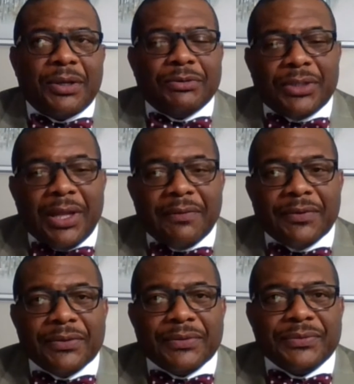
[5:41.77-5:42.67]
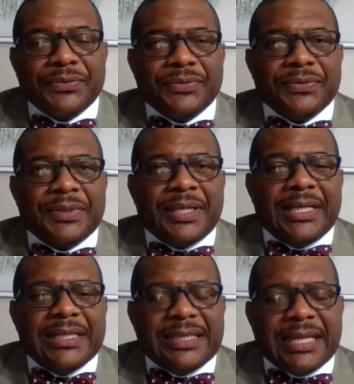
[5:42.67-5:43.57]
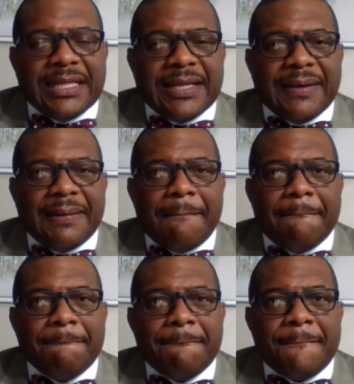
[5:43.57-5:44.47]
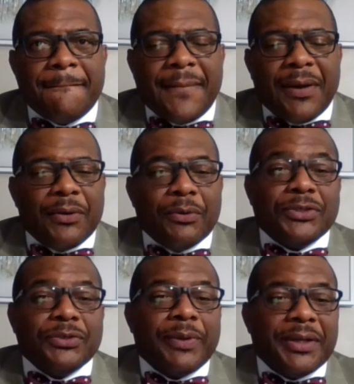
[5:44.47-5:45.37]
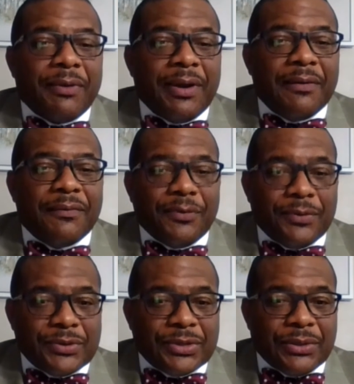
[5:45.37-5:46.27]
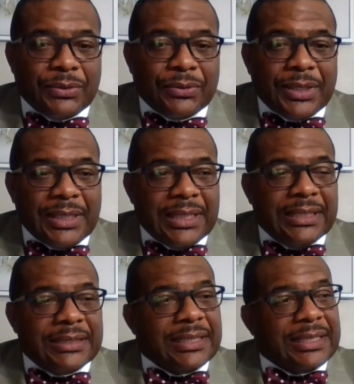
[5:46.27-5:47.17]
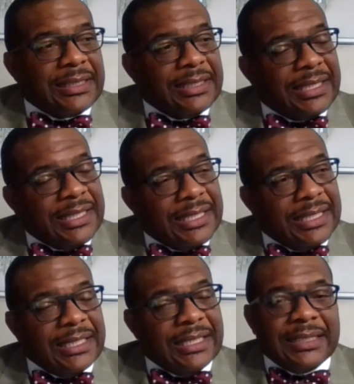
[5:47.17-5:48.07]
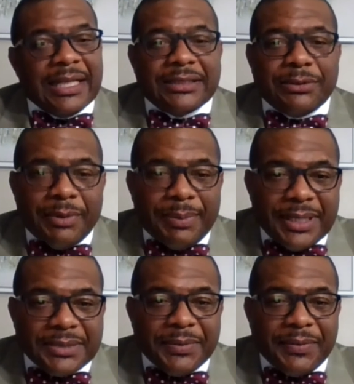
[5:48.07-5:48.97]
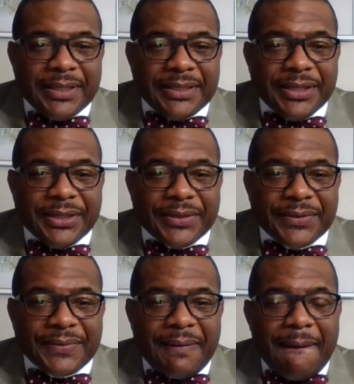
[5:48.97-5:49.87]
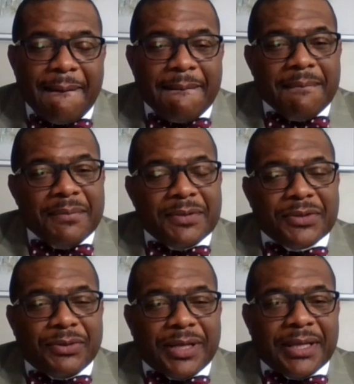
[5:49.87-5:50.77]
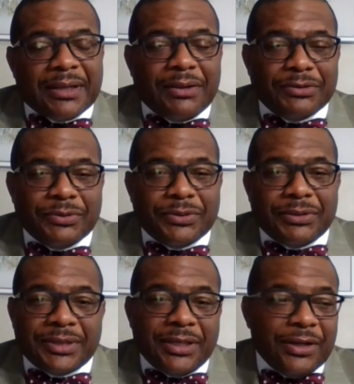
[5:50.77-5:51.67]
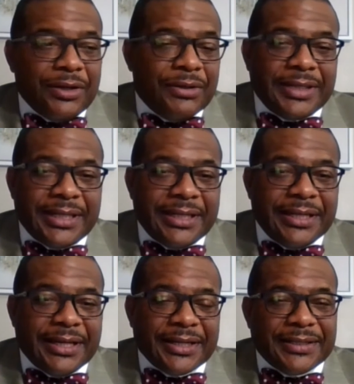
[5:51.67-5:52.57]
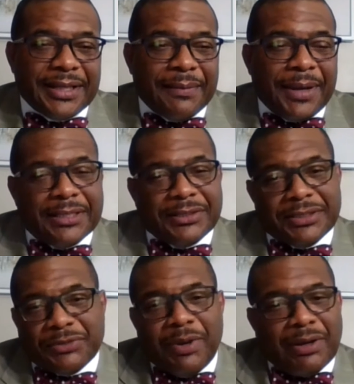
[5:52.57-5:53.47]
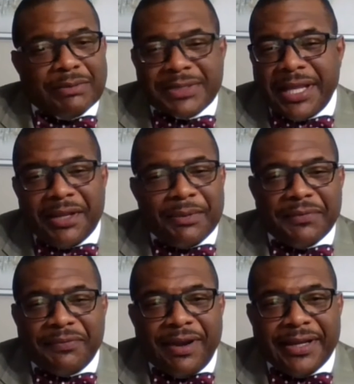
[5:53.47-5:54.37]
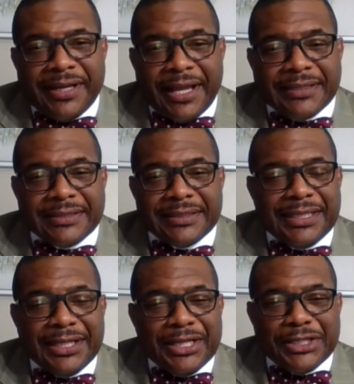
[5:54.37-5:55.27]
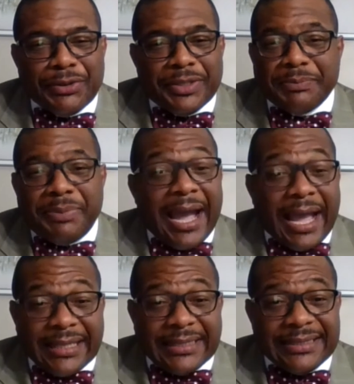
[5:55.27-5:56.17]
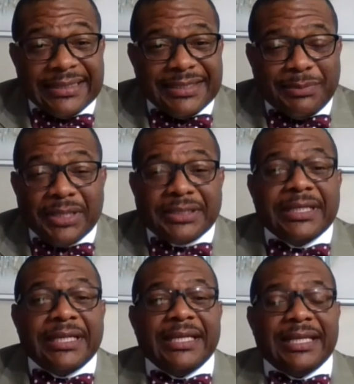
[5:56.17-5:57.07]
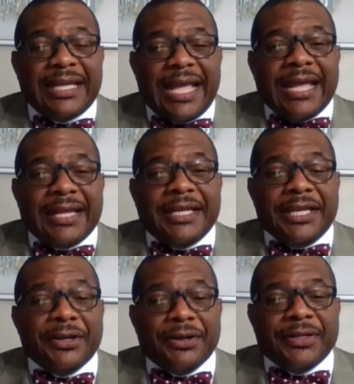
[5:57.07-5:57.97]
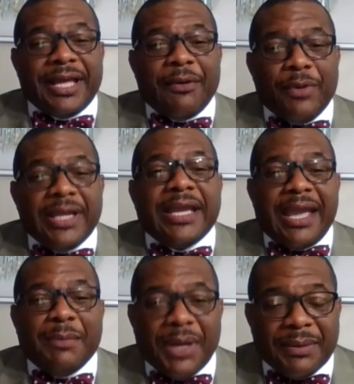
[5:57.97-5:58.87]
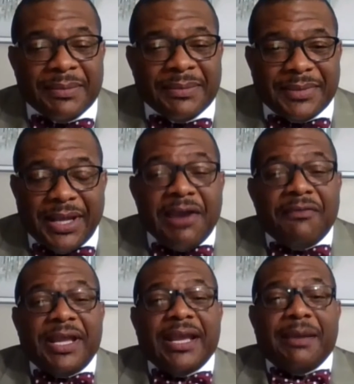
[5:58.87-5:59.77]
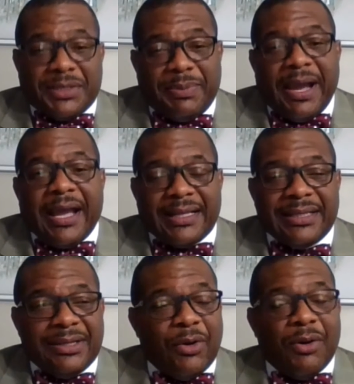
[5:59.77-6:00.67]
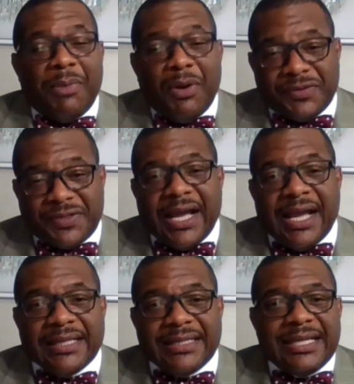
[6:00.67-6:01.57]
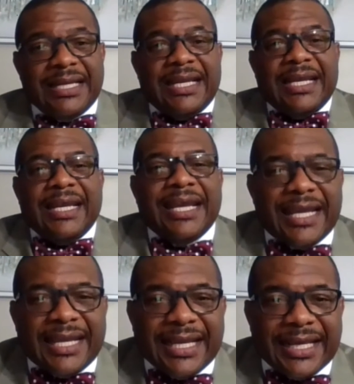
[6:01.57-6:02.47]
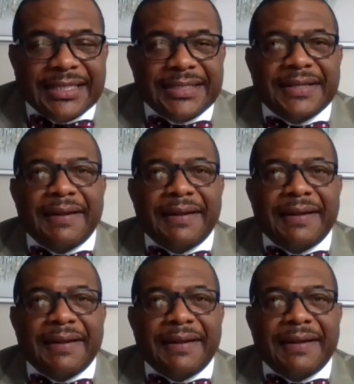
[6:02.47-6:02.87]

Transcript: Coach Glover, he said, I don't know what you're waiting around for, Russo. He said, that's your replacement right there. So then Coach Russo said, Herd, get in there. Now, mind you, this is Welcome Stadium on Friday nights. So it's packed, especially at the era that we came up. Every game is packed on both sides. And